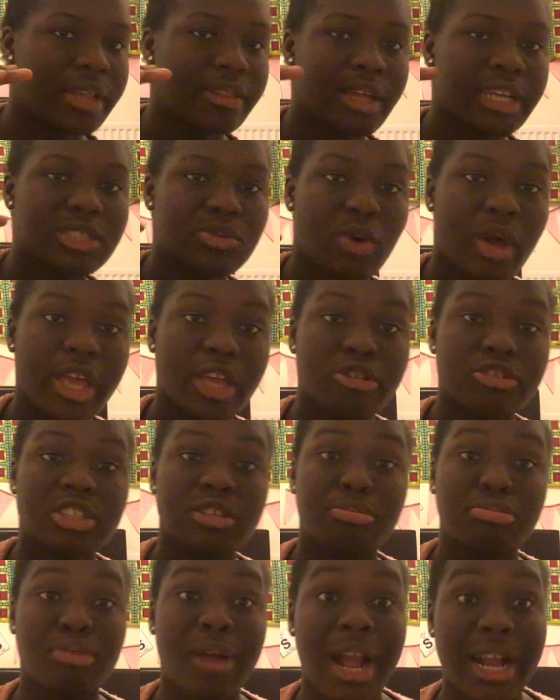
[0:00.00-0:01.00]
and that's what I use
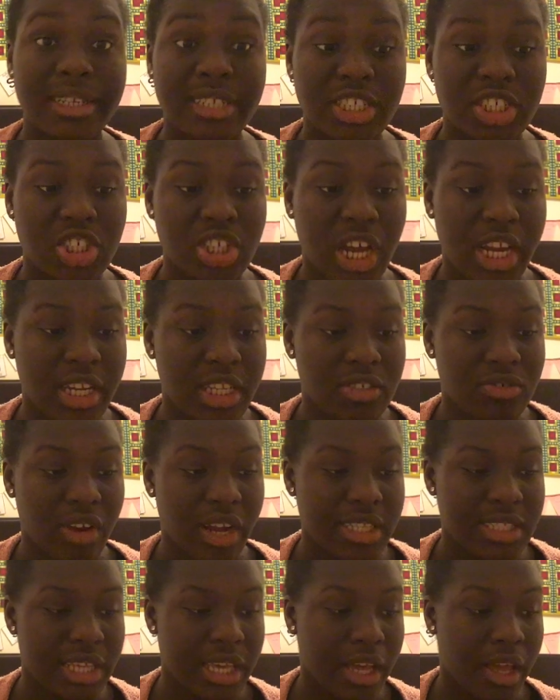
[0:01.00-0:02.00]
to practice Chinese
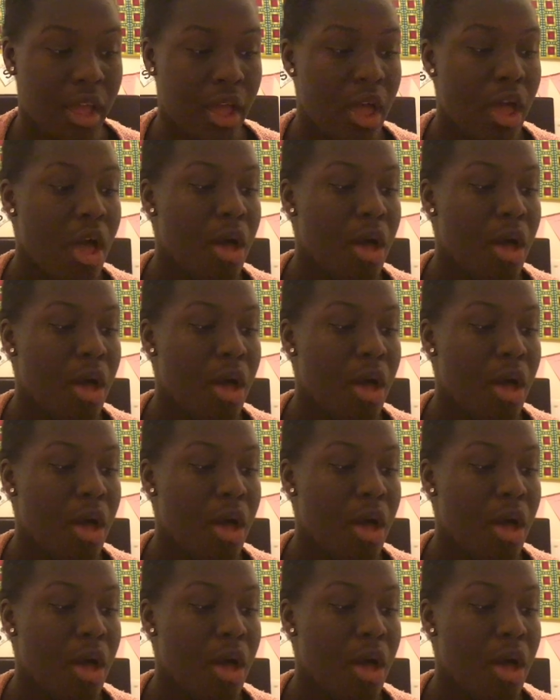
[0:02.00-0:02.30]
writing,